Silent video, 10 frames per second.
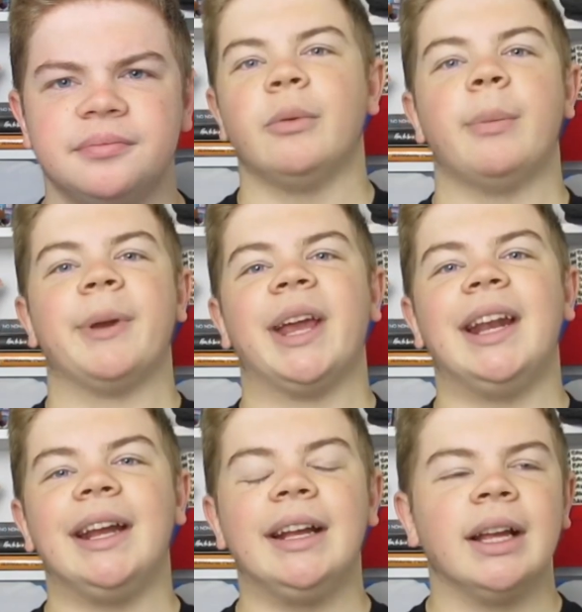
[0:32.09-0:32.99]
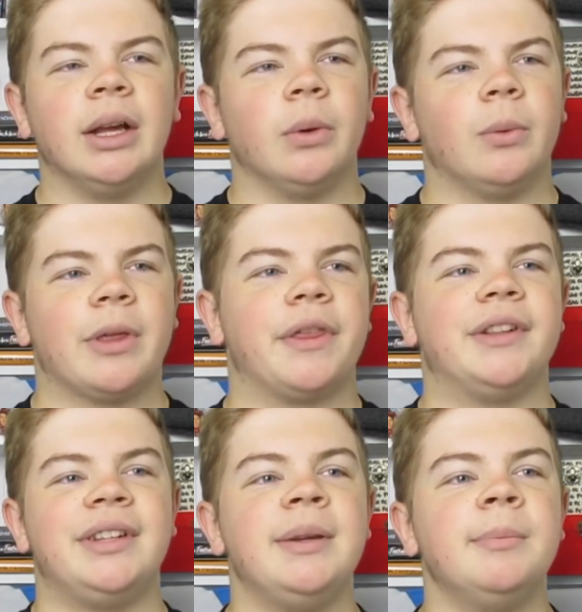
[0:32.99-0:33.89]
And we're beginning with the
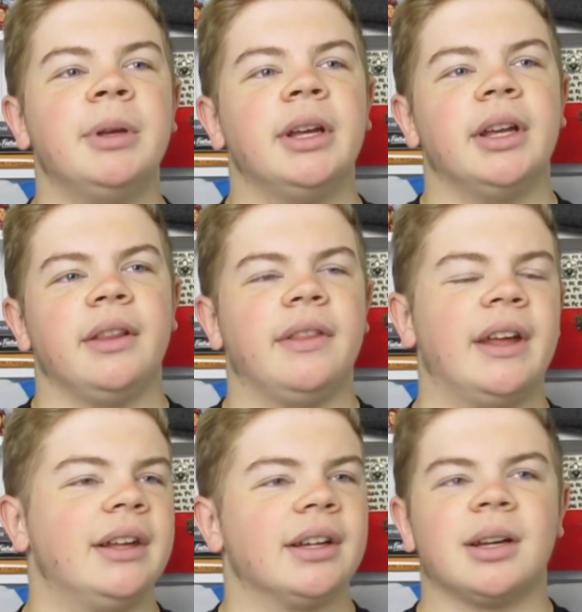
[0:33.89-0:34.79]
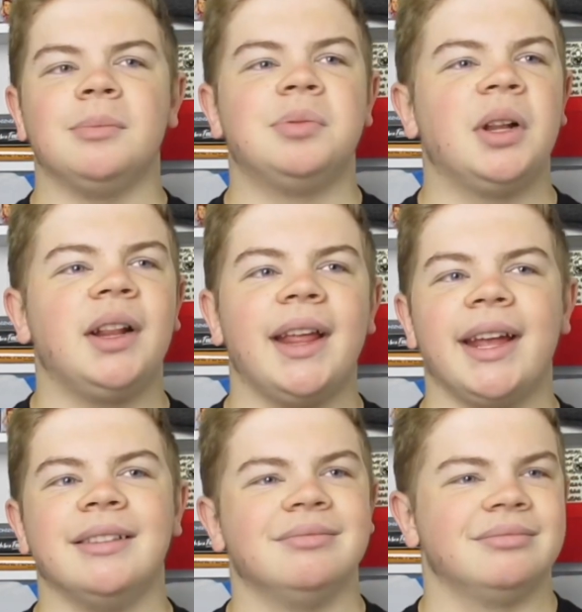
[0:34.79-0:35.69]
team that completely